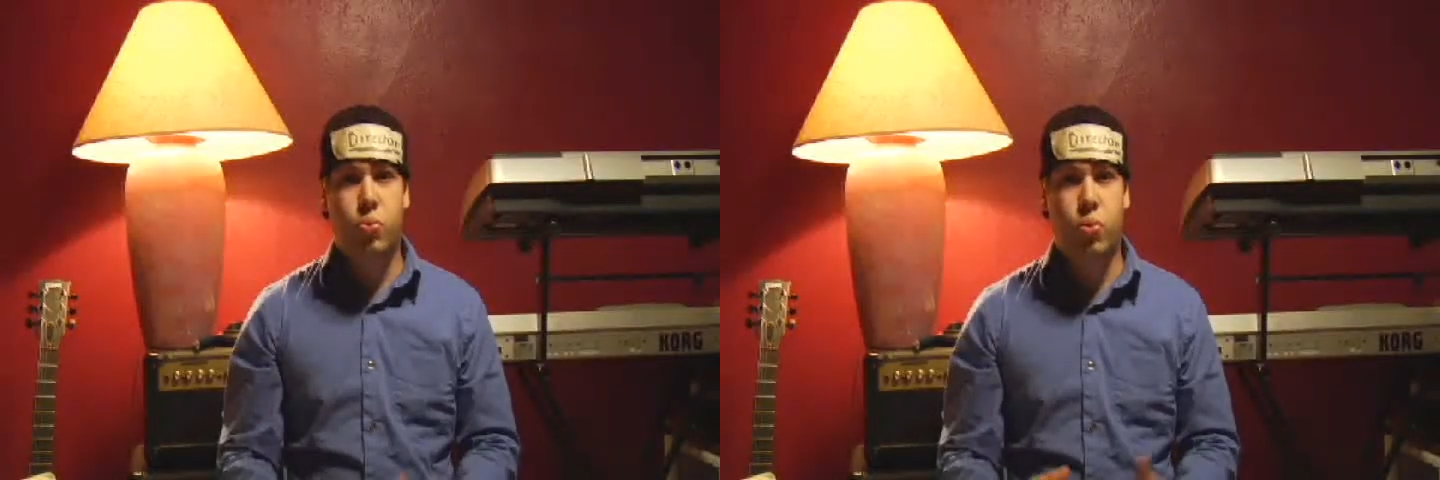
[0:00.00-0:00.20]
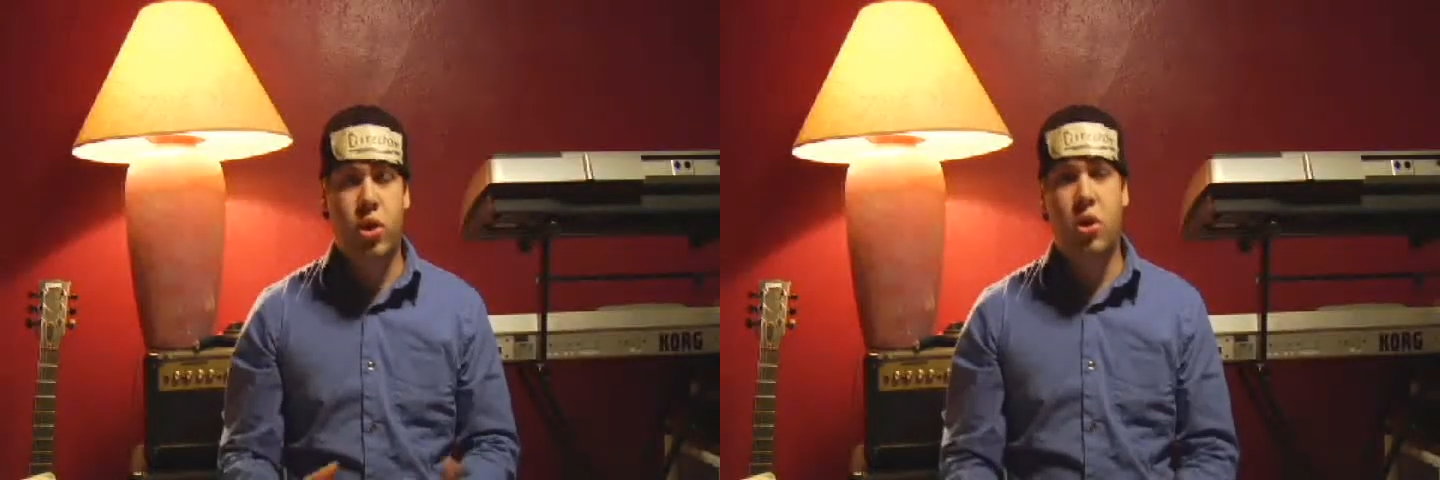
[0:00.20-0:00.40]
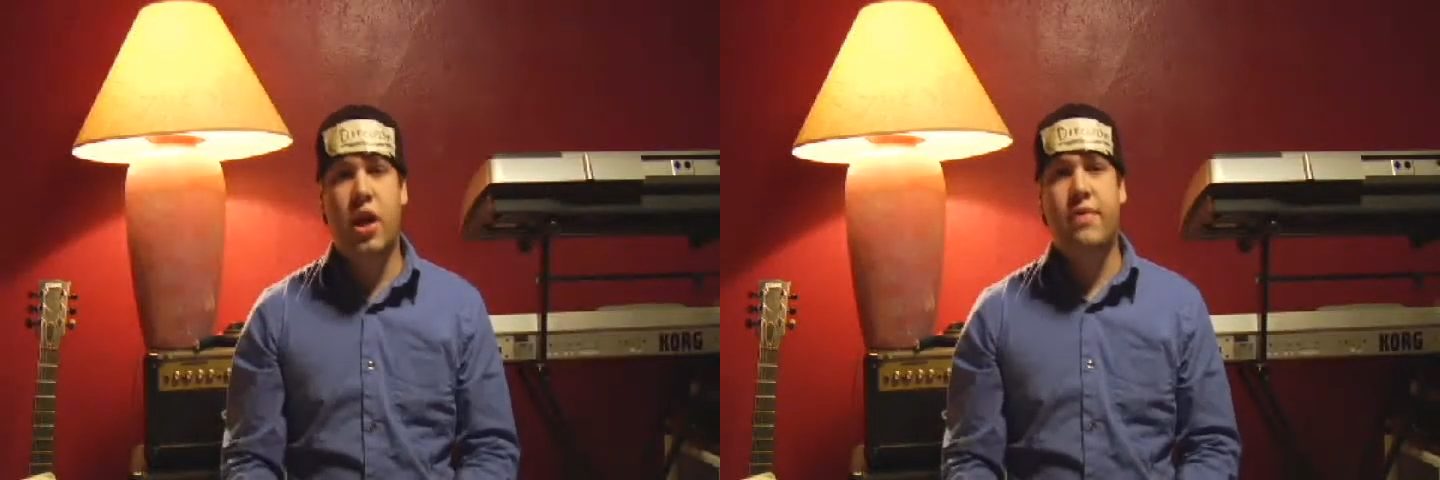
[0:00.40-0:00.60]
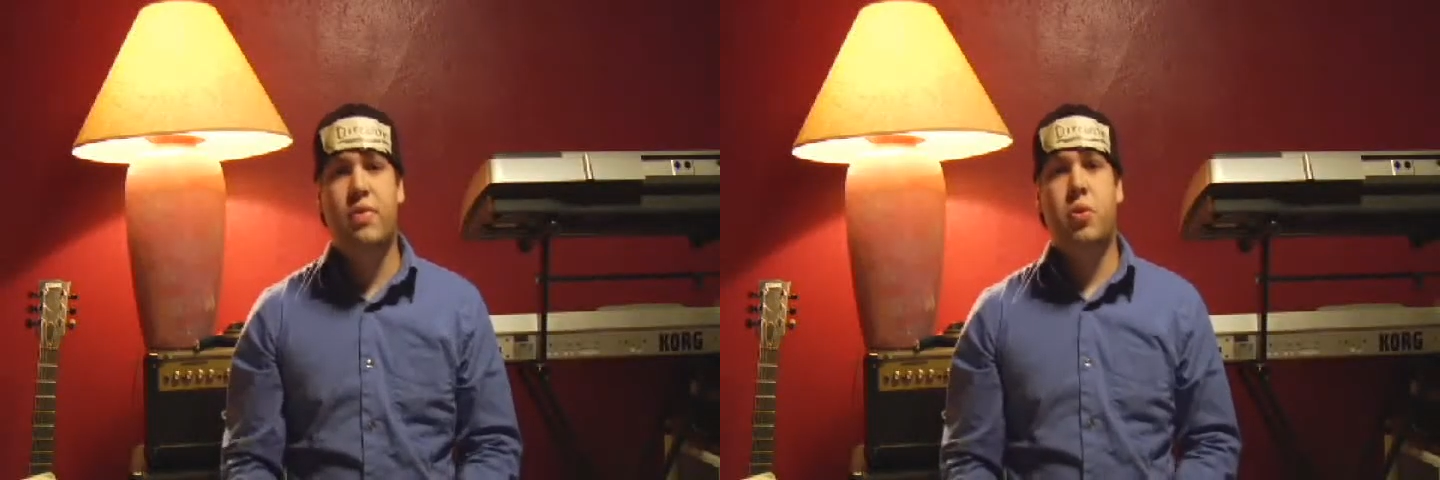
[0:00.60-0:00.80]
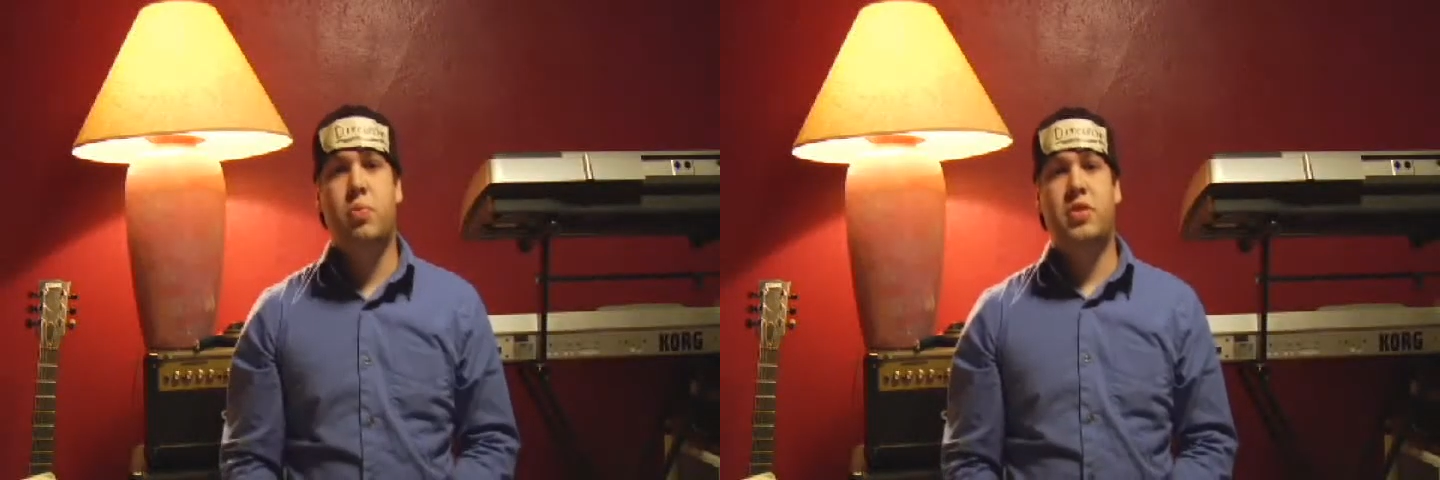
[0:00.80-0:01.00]
We all have
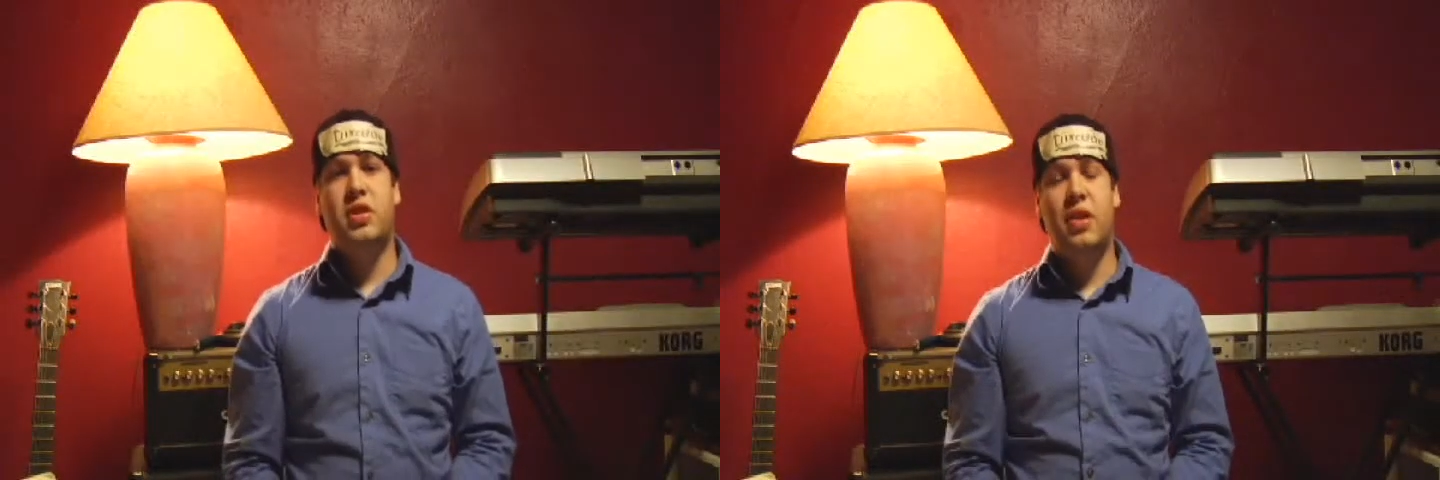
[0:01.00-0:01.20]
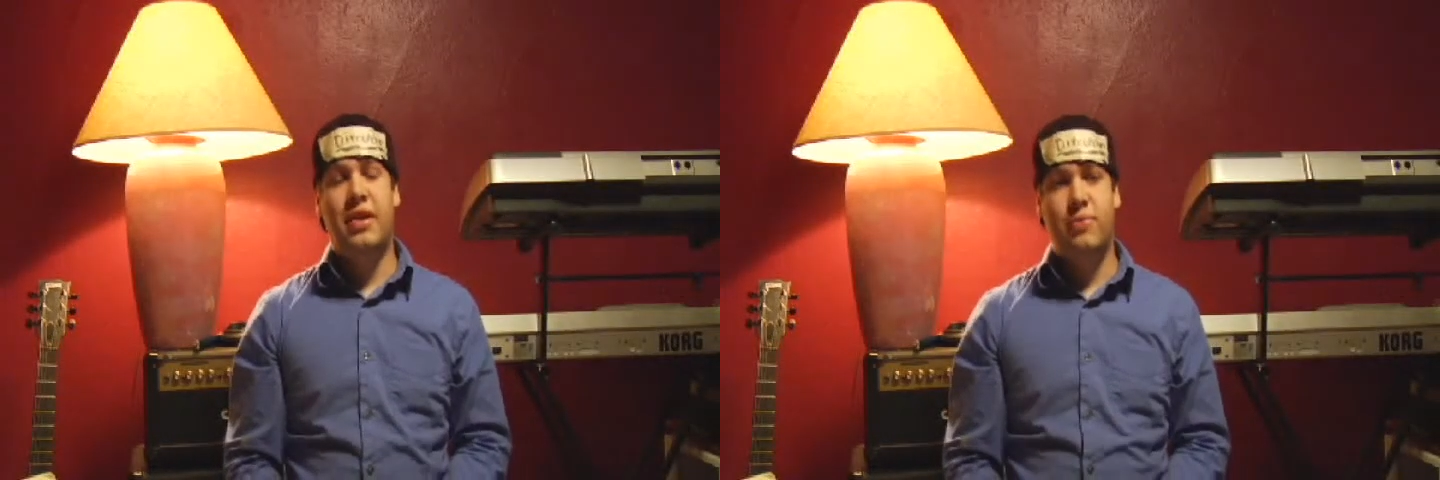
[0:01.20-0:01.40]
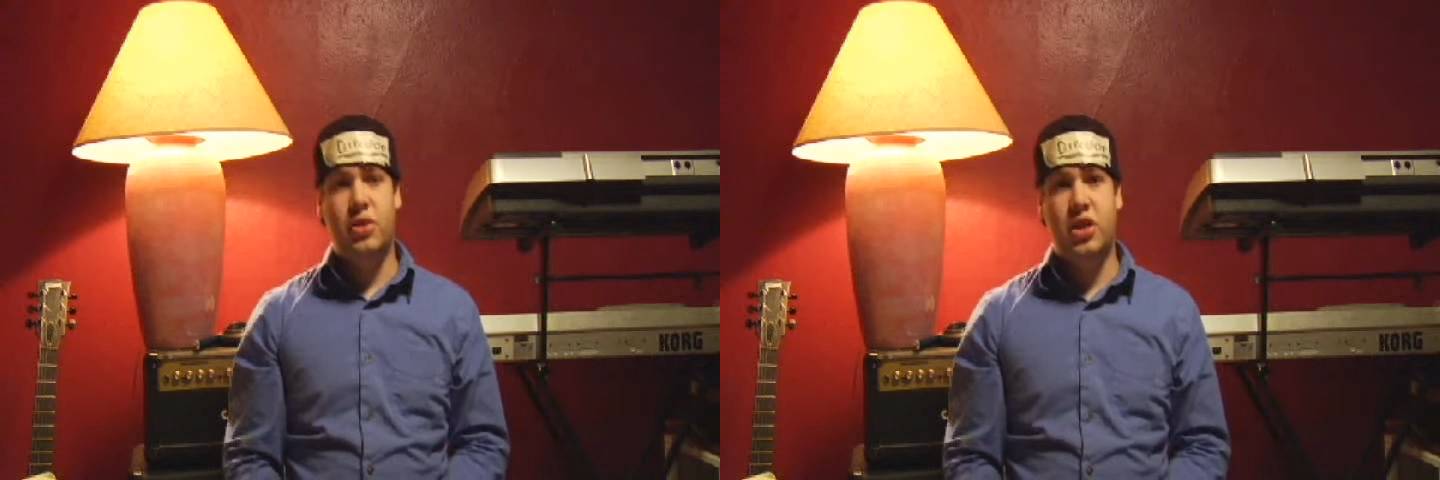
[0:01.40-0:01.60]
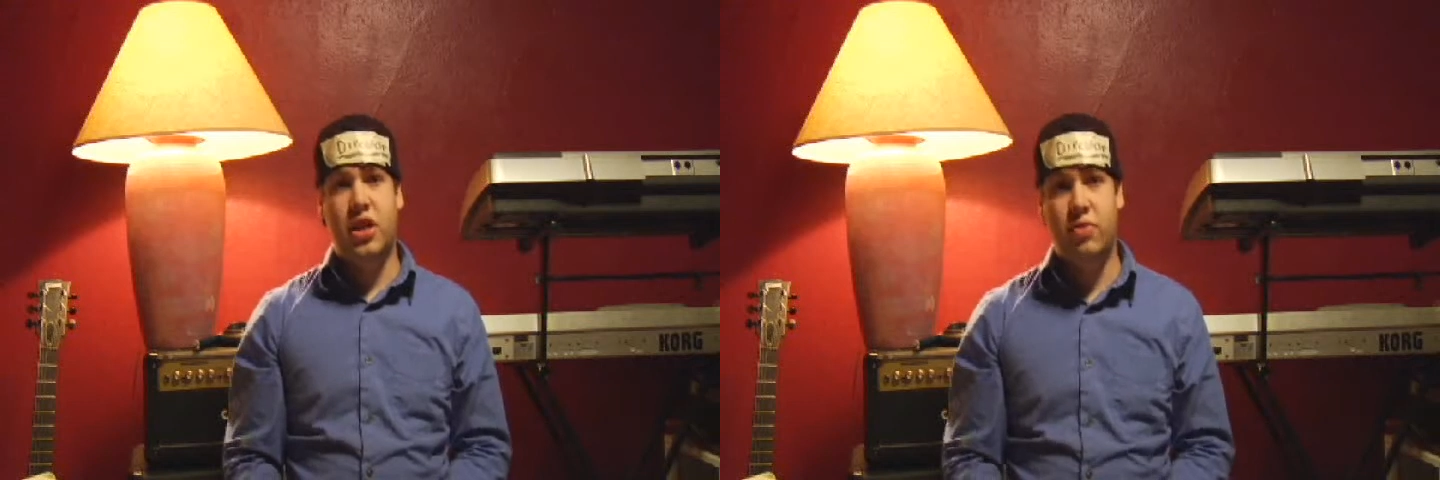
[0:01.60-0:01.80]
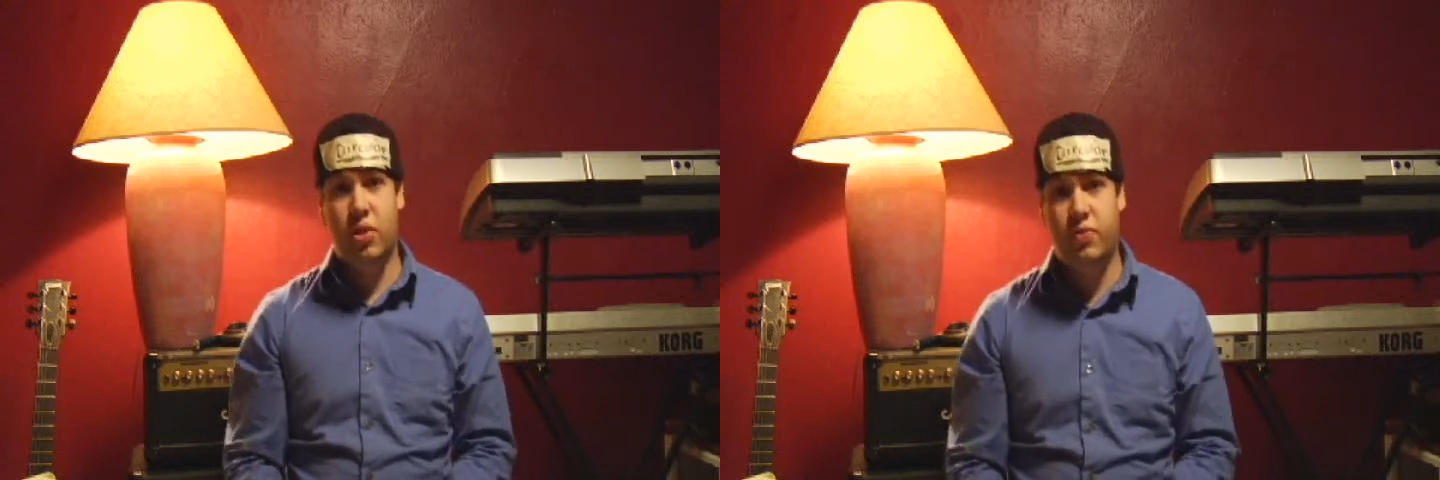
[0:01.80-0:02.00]
a purpose in life which
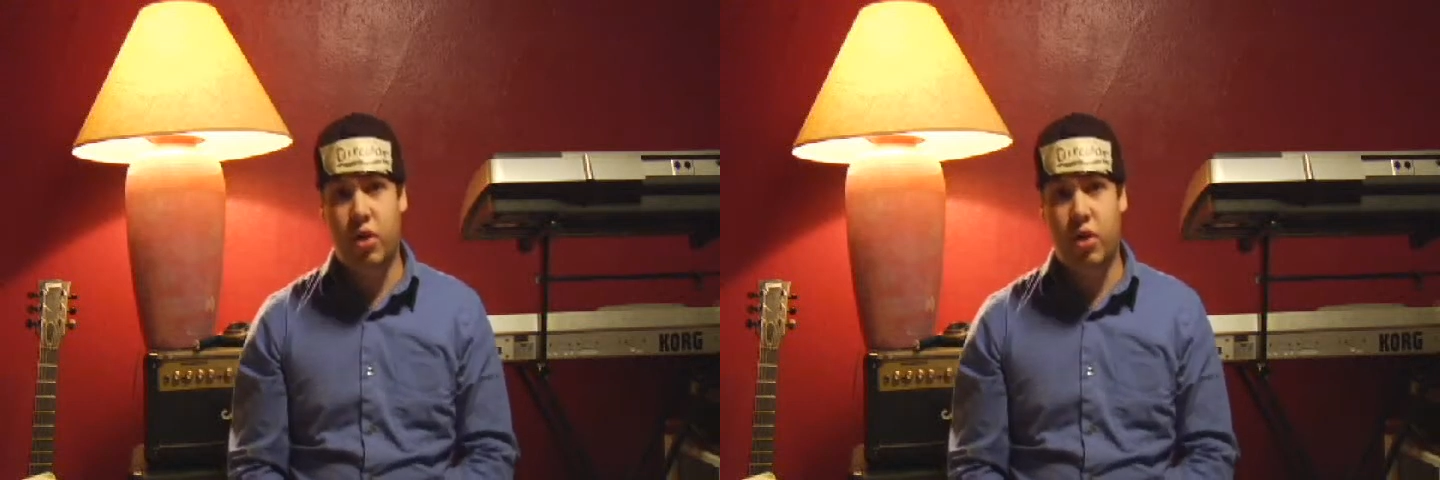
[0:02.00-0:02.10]
Heavenly